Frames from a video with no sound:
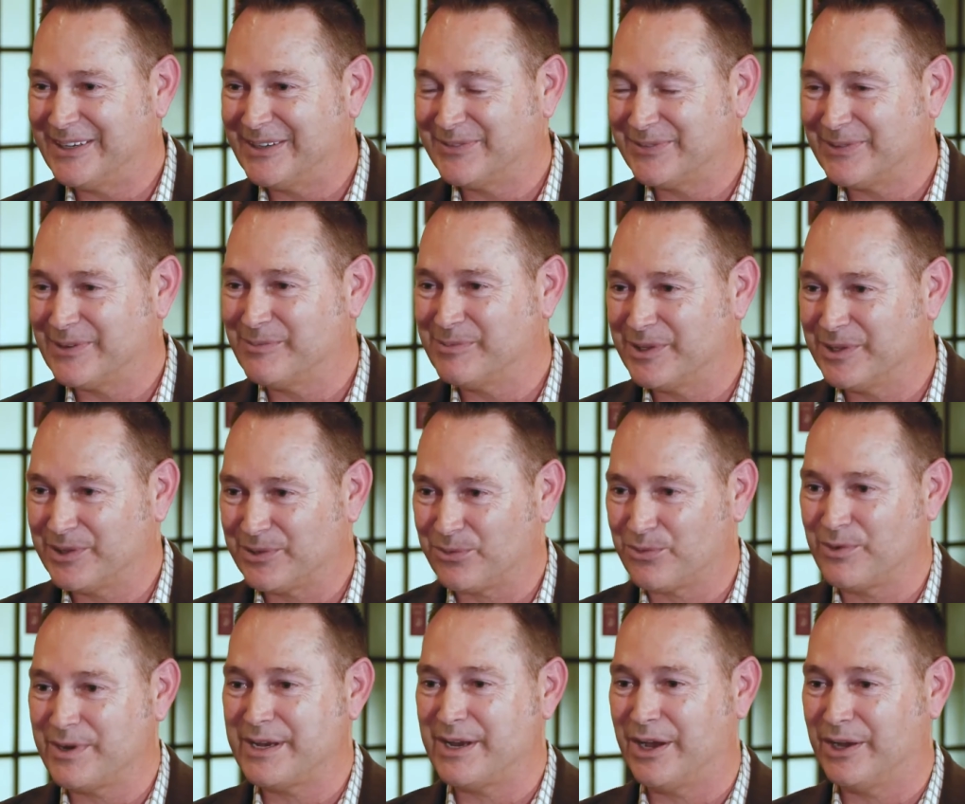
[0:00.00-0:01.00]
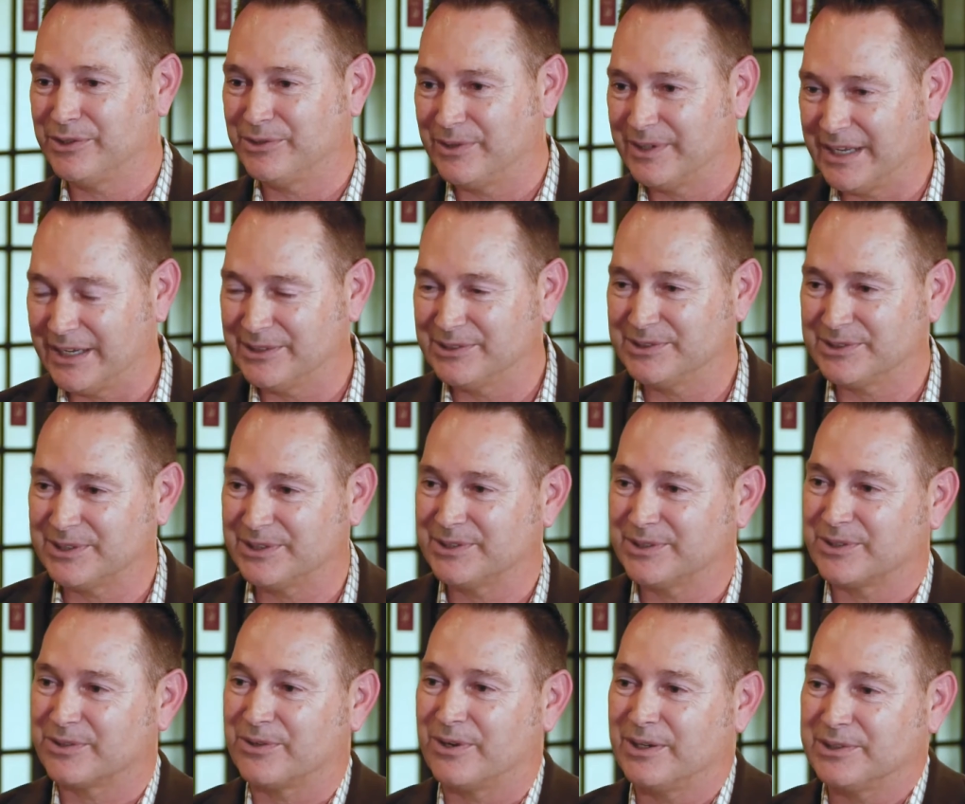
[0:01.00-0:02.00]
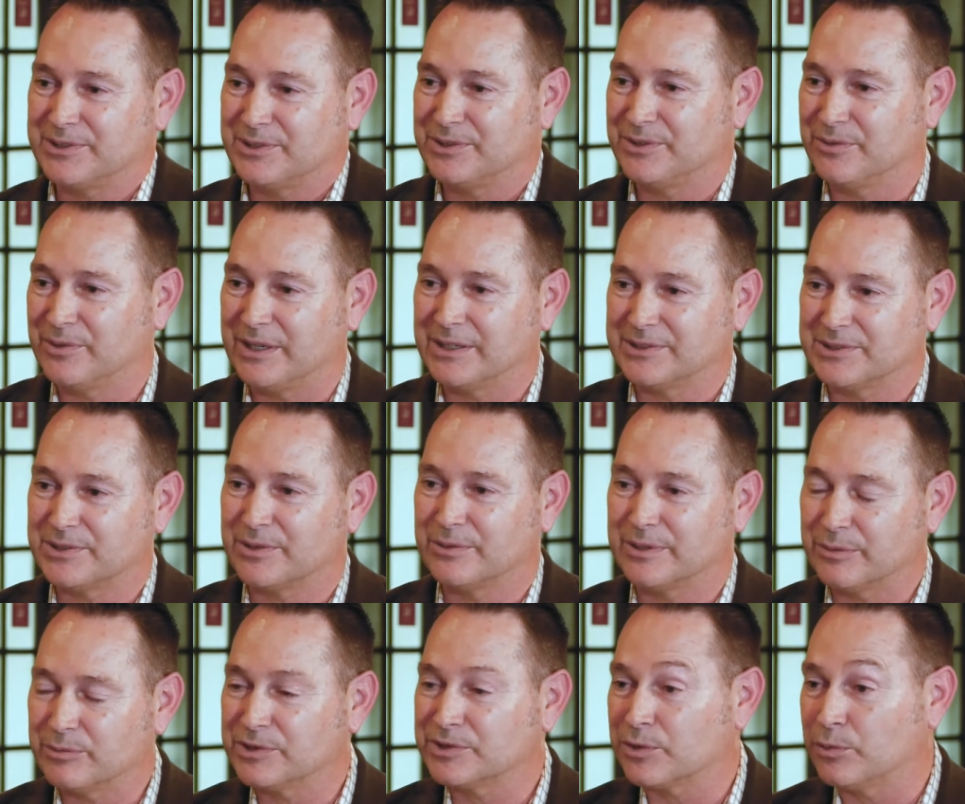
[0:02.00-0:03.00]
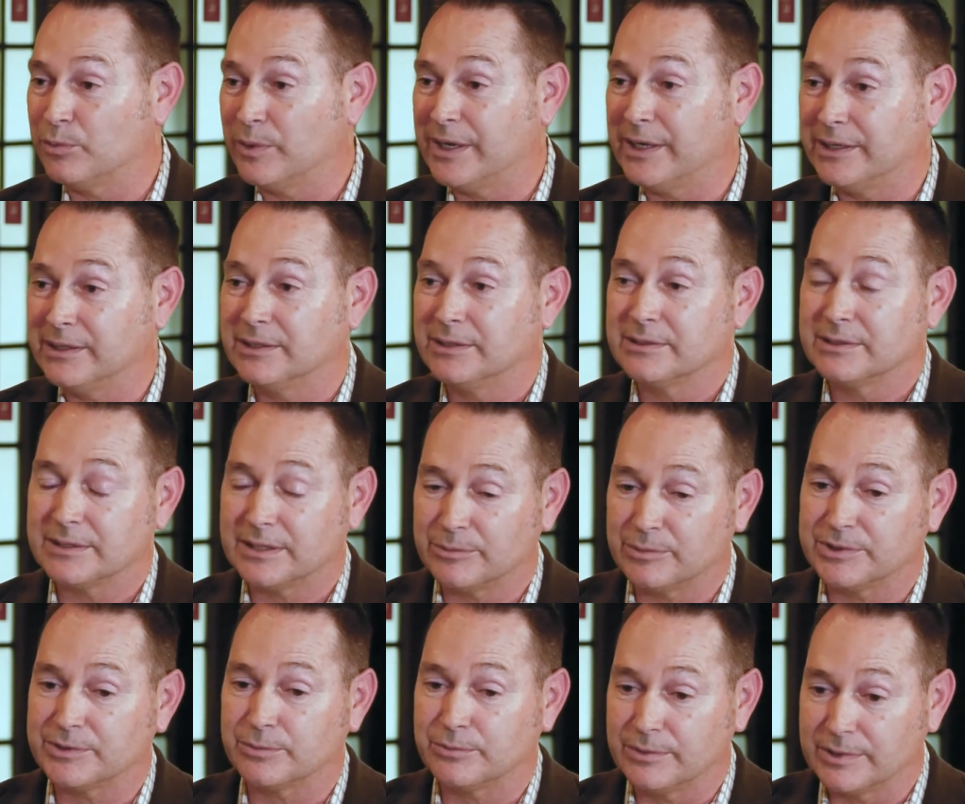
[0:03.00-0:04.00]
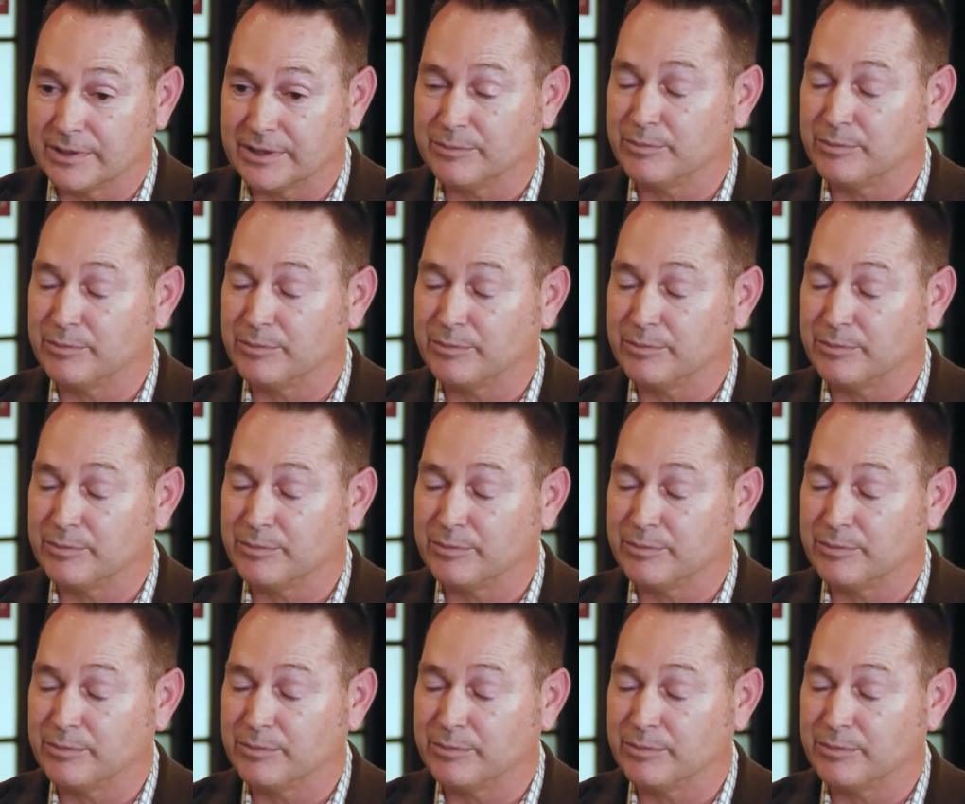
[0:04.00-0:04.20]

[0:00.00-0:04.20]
from the 300 agencies across the U.S. So it was a win. It was really